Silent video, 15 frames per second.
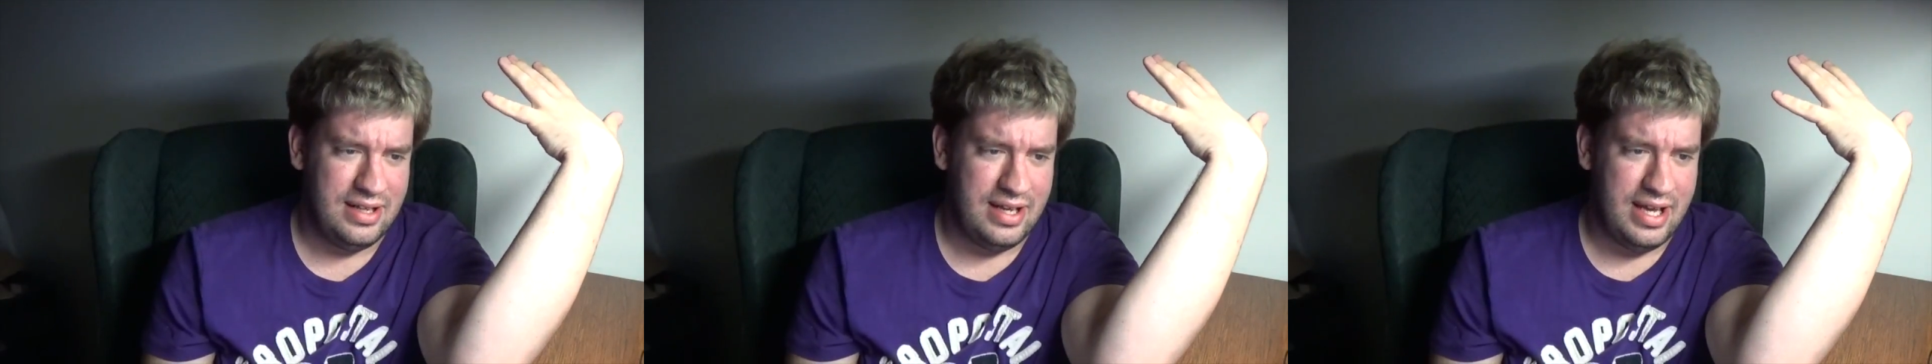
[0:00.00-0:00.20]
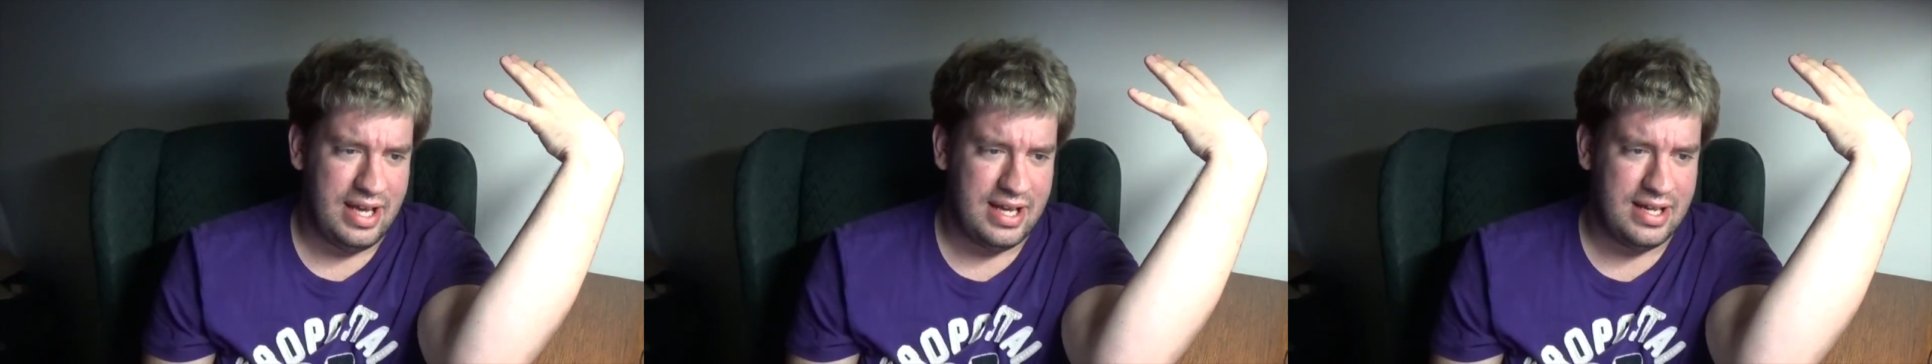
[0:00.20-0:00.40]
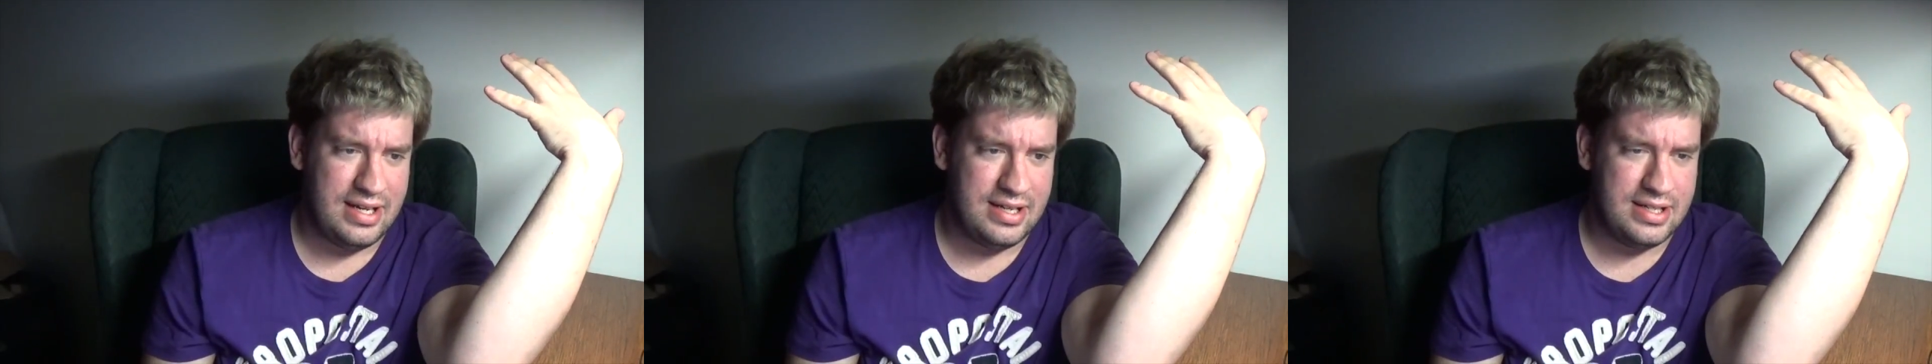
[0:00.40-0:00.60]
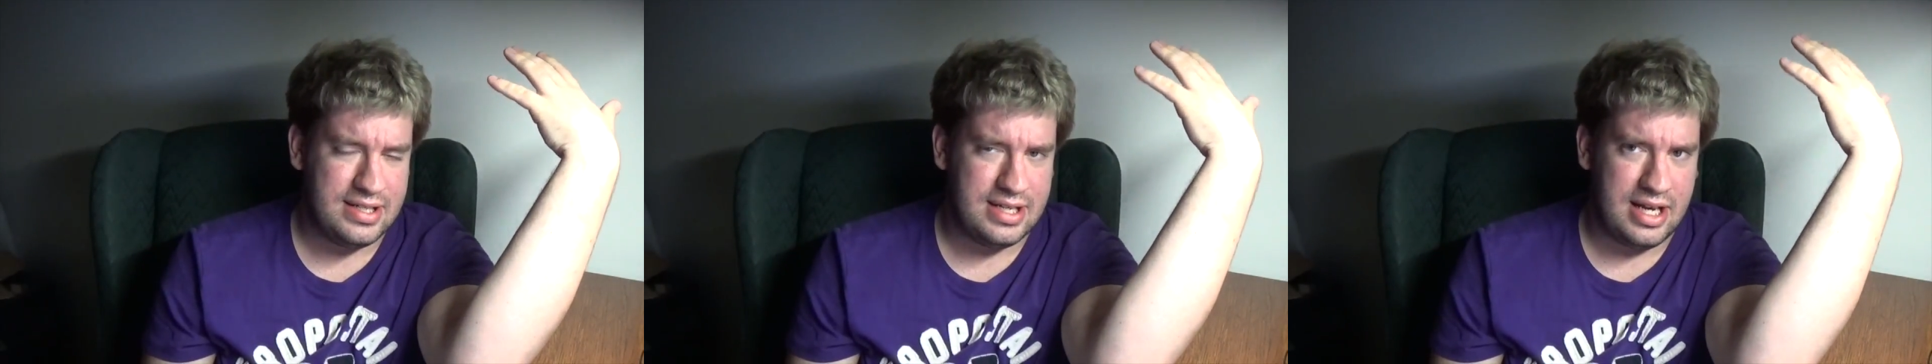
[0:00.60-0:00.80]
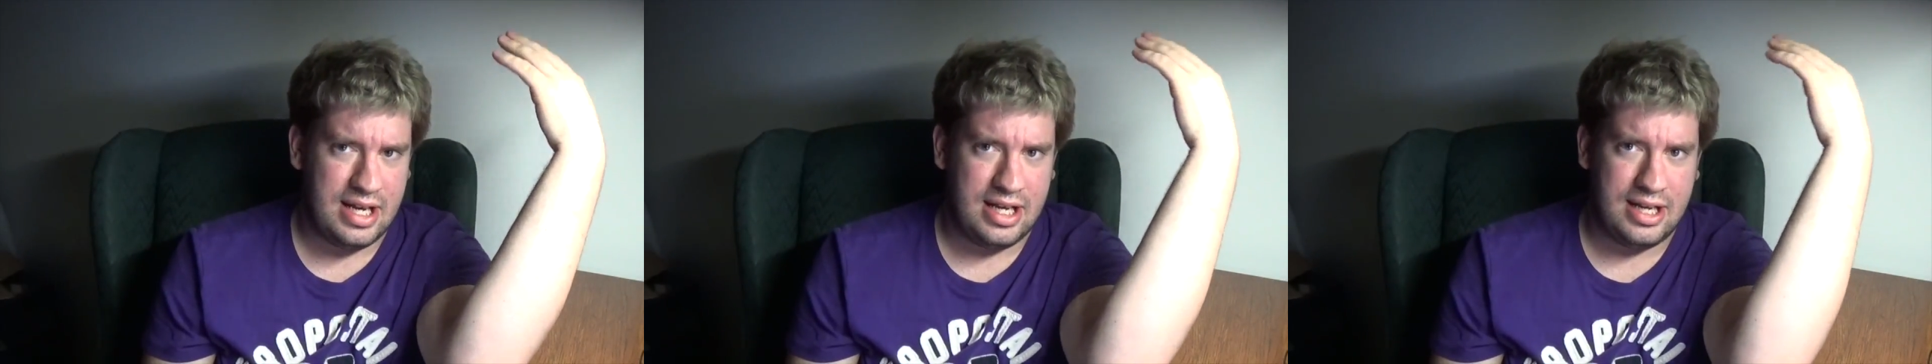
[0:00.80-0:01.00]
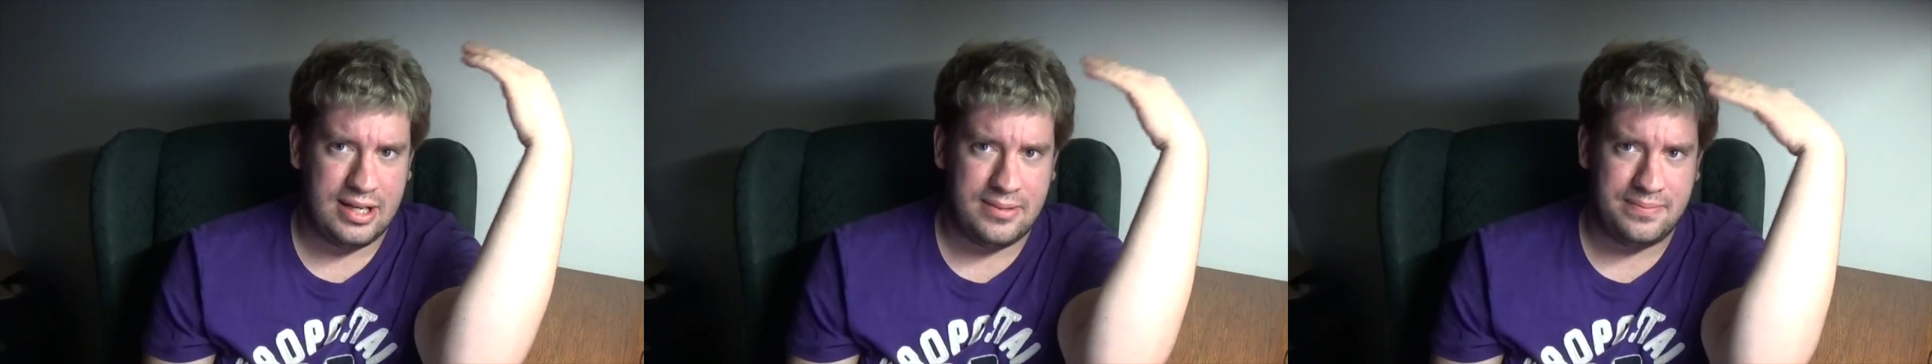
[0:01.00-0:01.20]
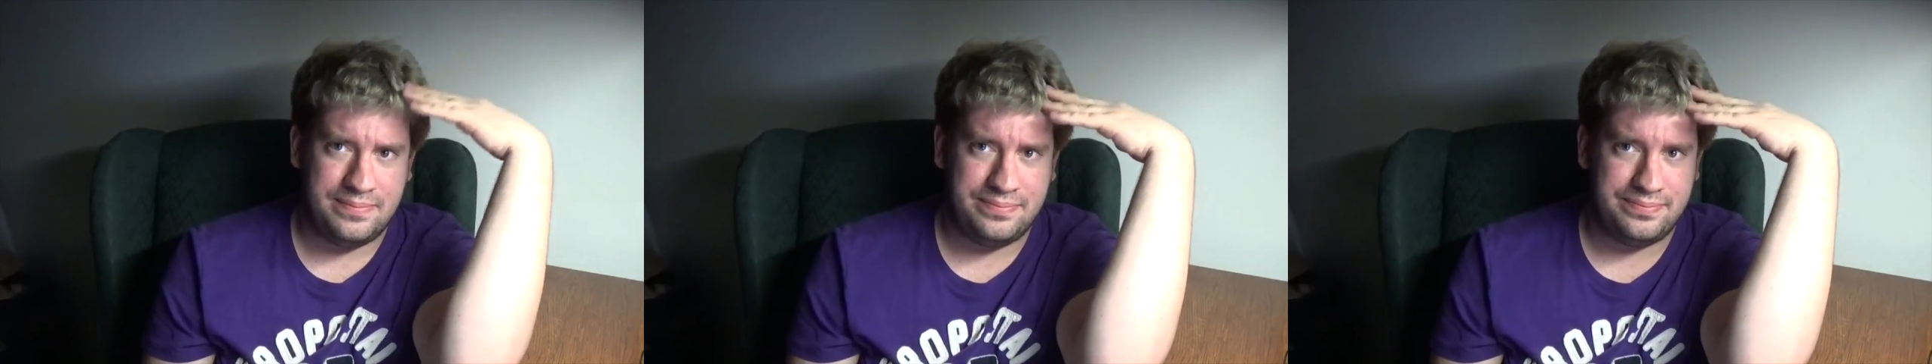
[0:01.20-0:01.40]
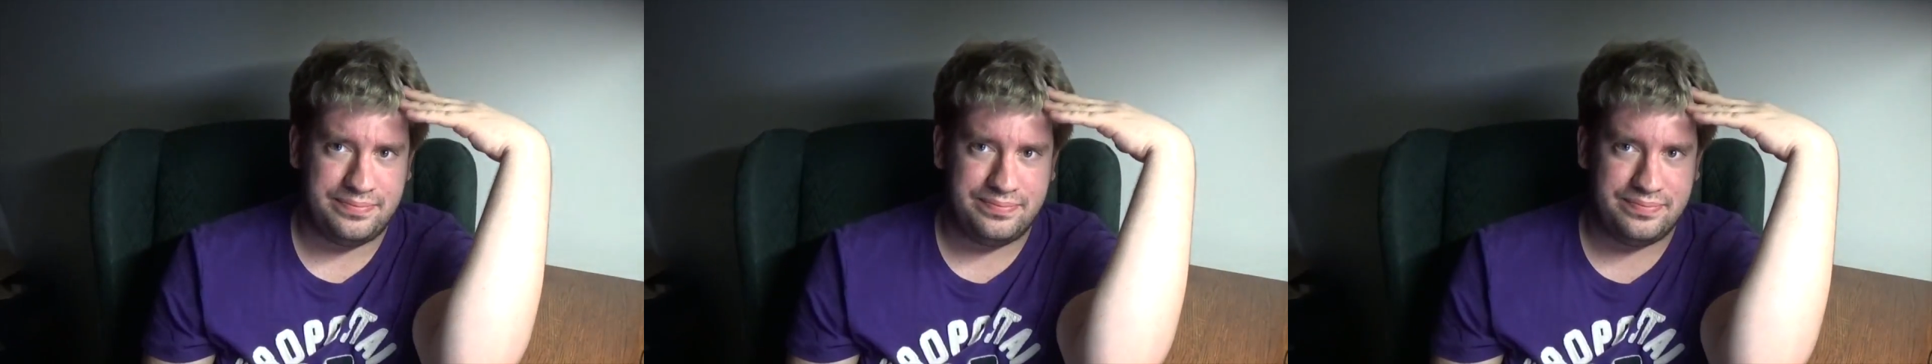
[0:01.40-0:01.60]
And,
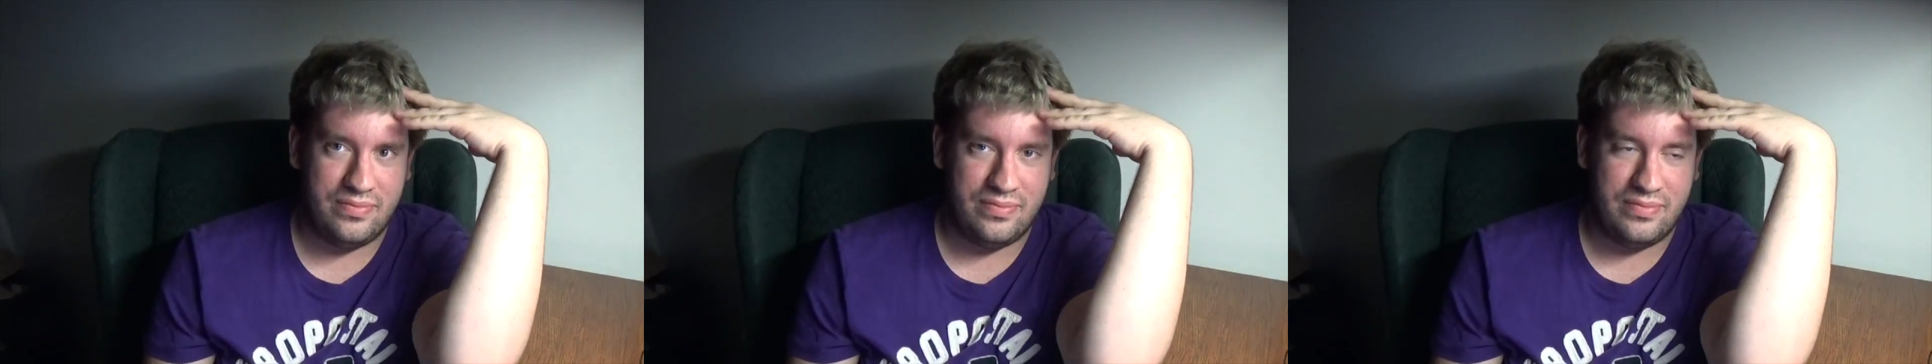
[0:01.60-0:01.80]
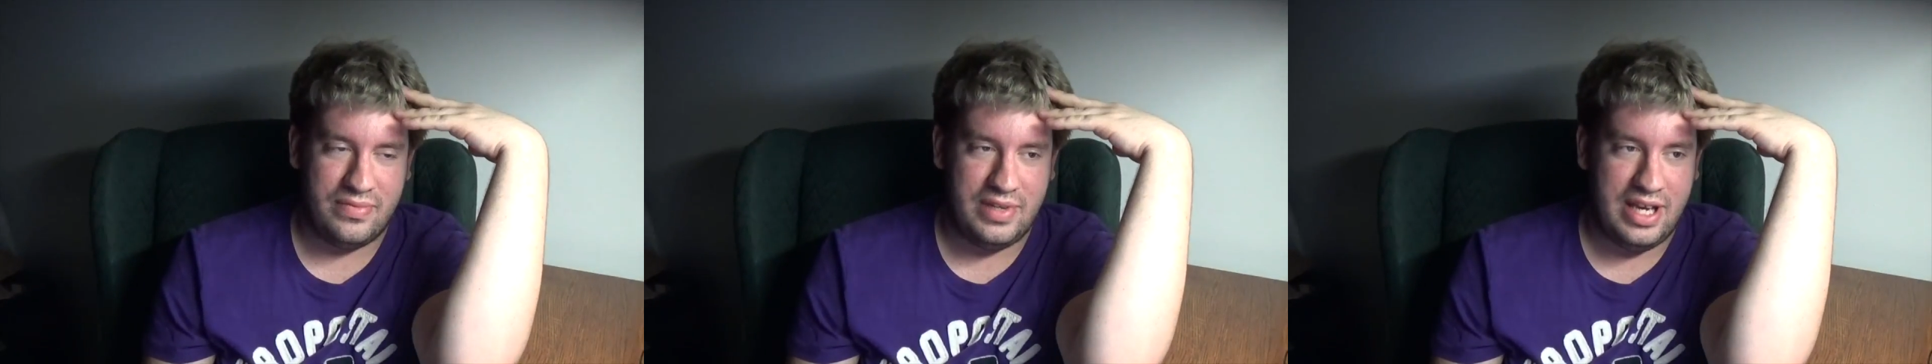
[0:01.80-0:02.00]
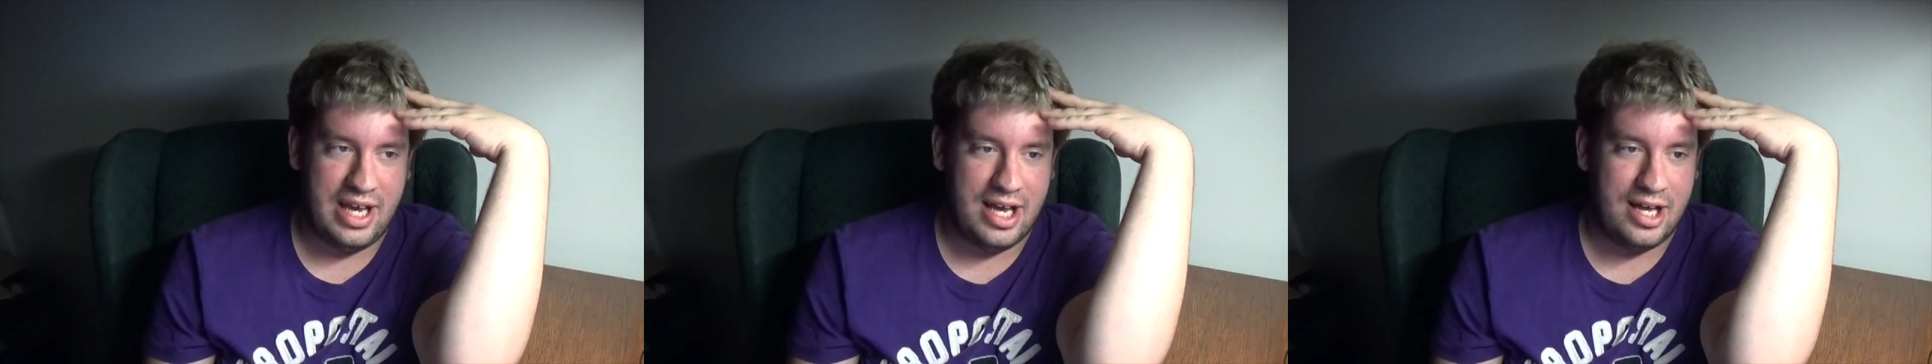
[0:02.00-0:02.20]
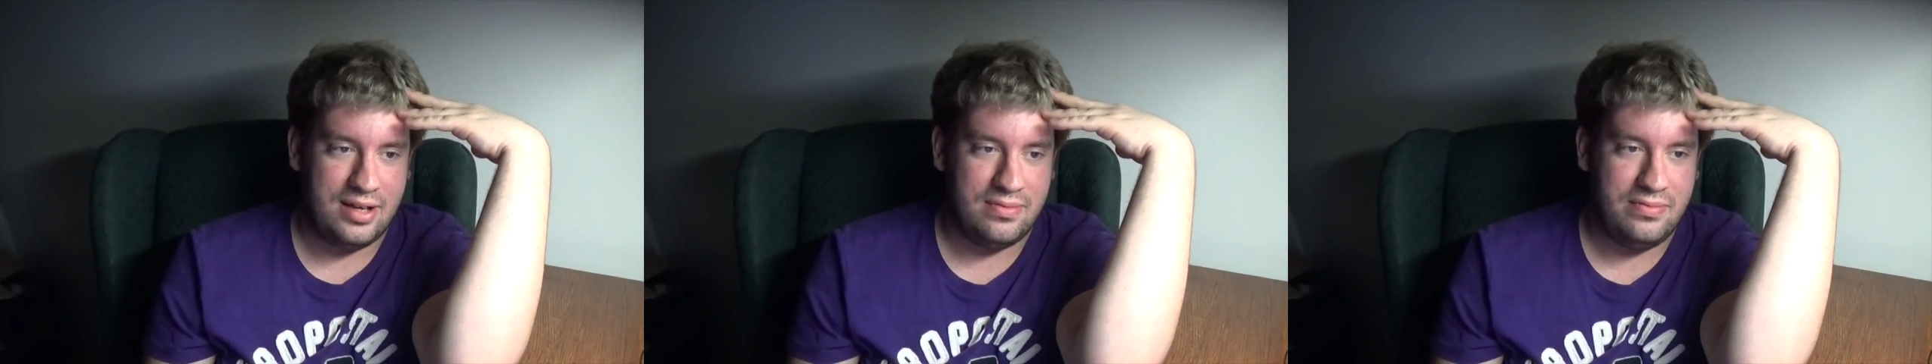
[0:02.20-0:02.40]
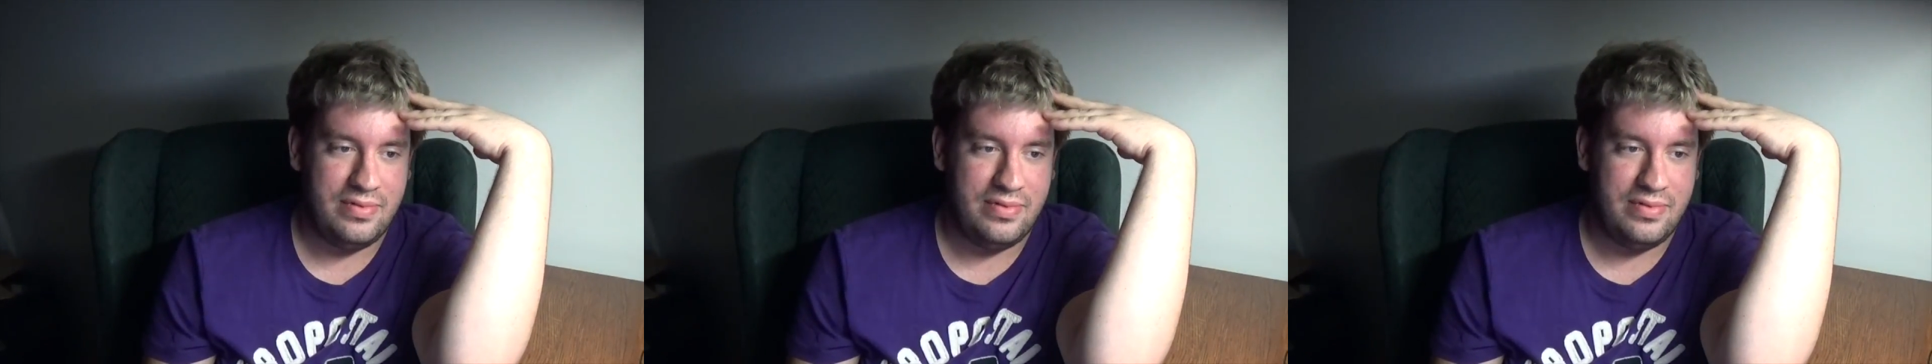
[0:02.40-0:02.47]
yeah,